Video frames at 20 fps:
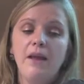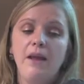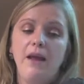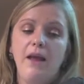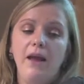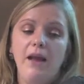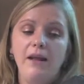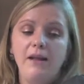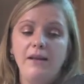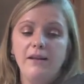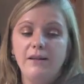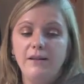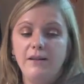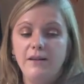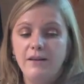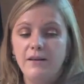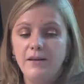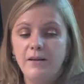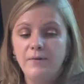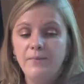And
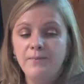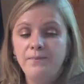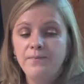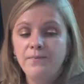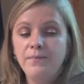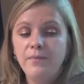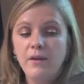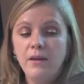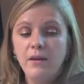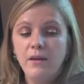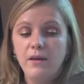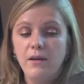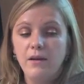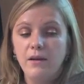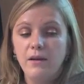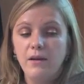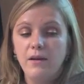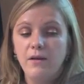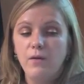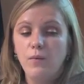
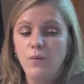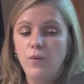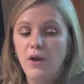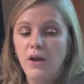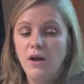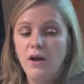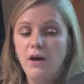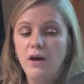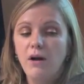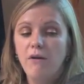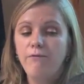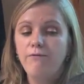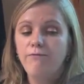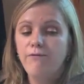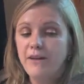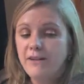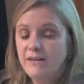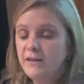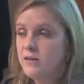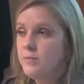we are
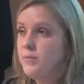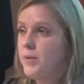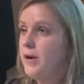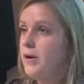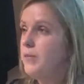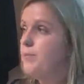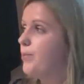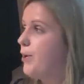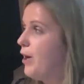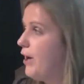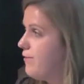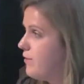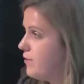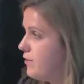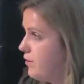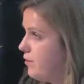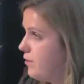funded by private